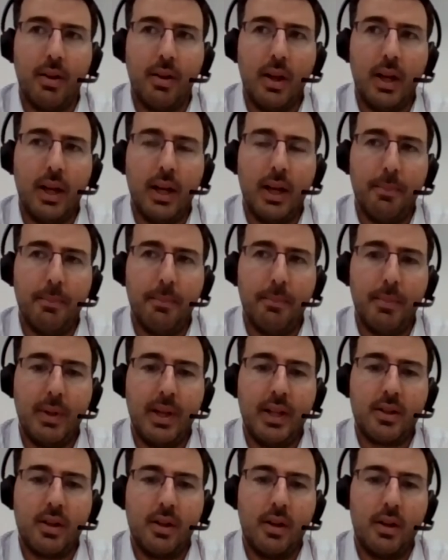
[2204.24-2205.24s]

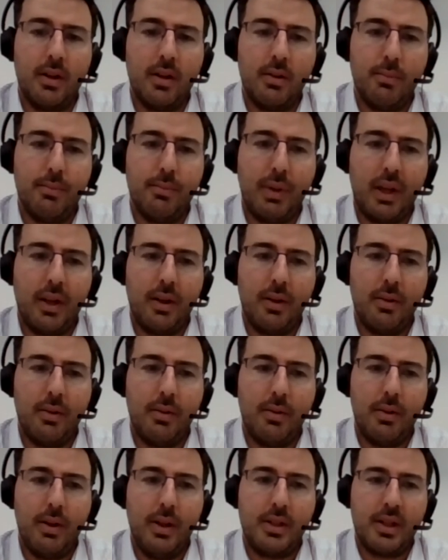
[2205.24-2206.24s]
it's
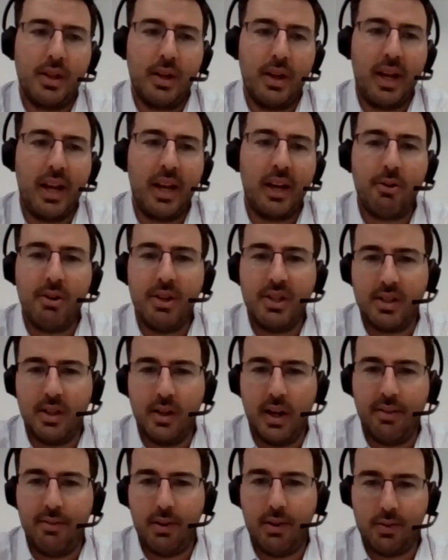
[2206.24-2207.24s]
gonna increase the
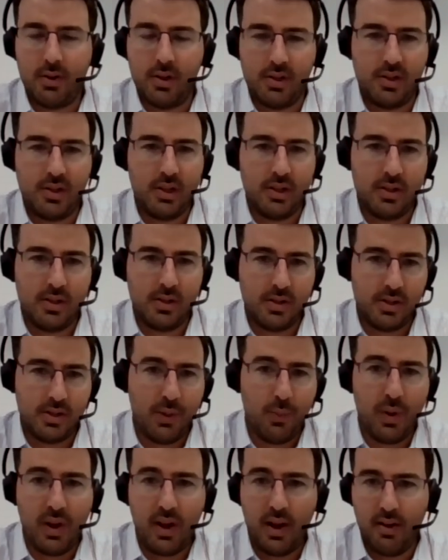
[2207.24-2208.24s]
level of consistency
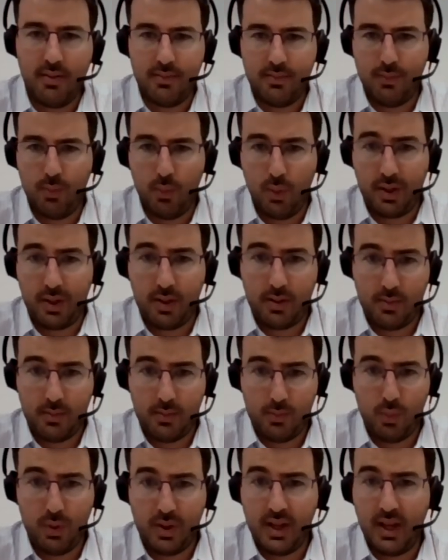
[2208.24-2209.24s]
we have with
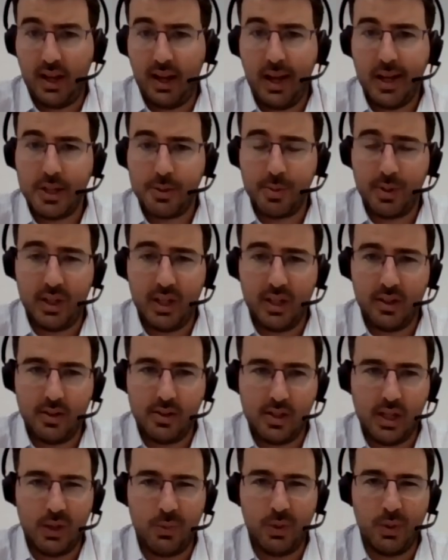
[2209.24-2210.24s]
the engagement
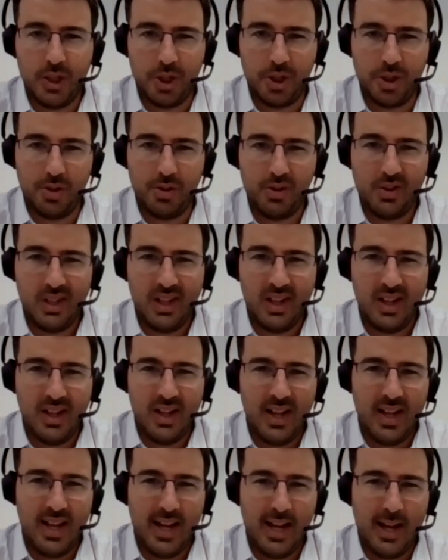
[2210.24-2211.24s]
letters that we issue.
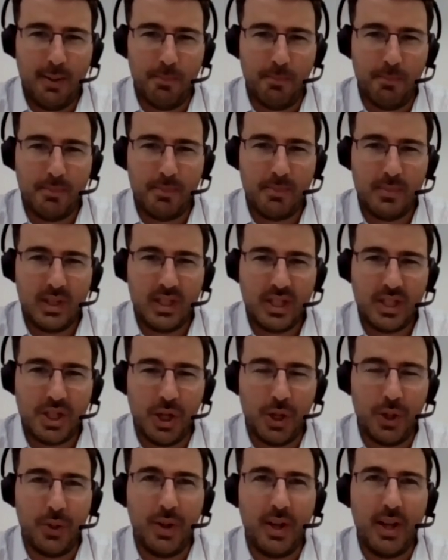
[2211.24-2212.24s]

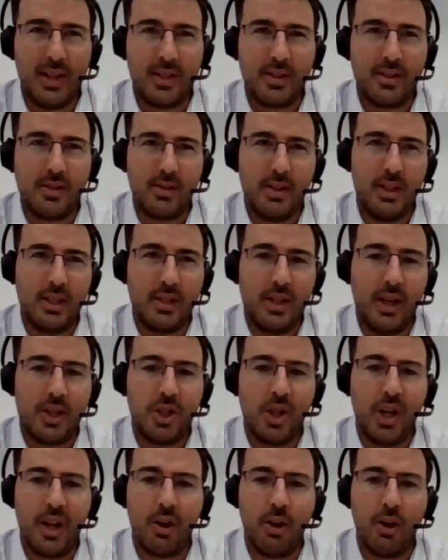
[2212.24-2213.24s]
So it's
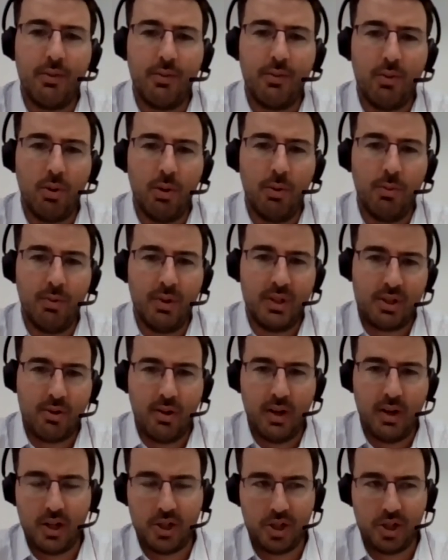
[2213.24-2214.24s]
actually an overall risk
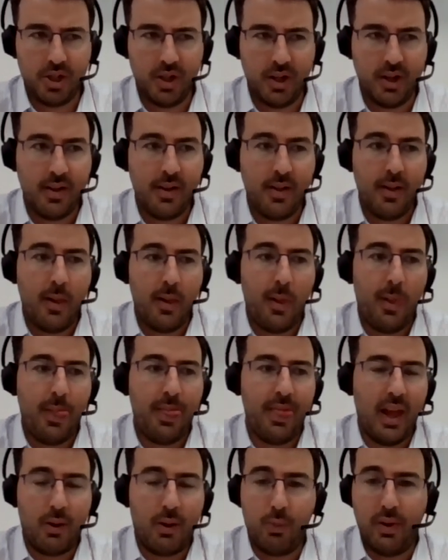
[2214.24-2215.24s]
reduction
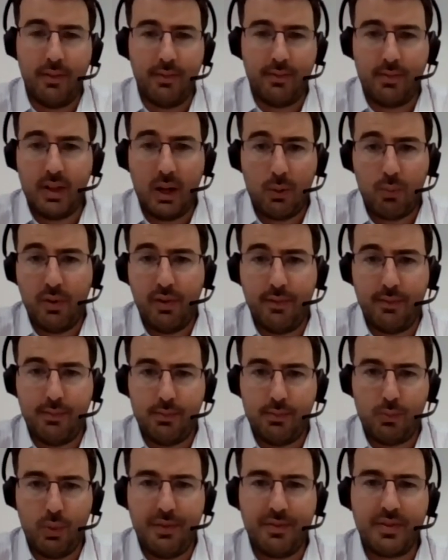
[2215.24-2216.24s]
that
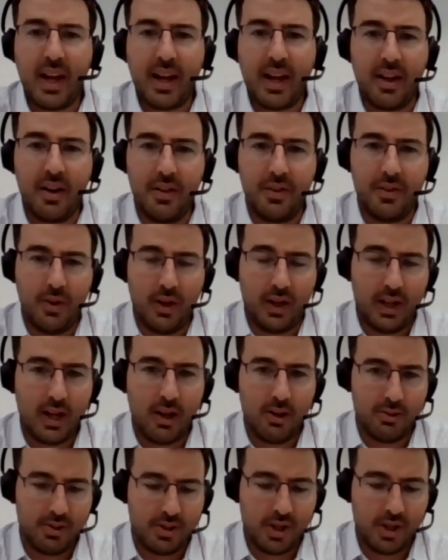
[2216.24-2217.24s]
we've taken into
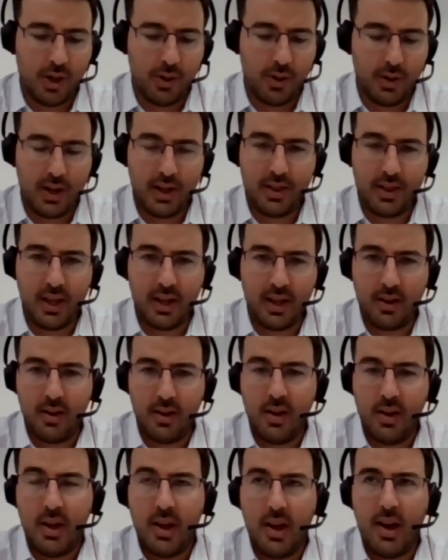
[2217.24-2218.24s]
account. So I think
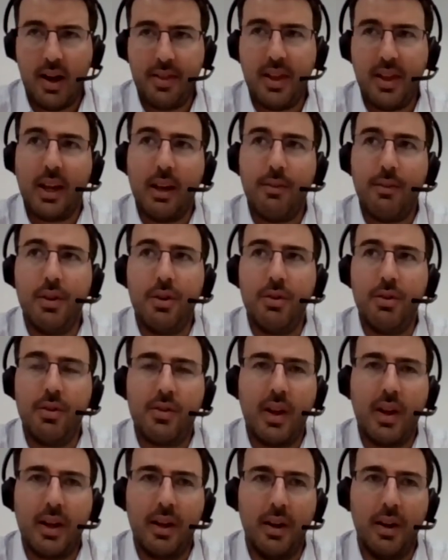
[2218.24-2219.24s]
if you do
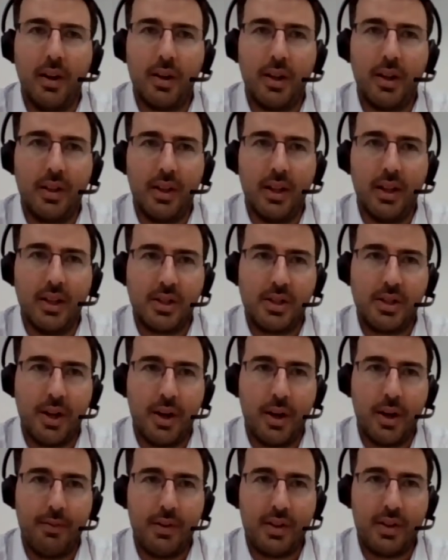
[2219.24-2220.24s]
take a look at this, you
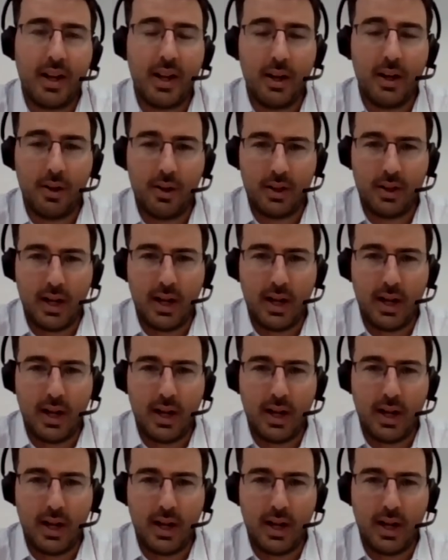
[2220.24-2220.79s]
know, if you take a look at the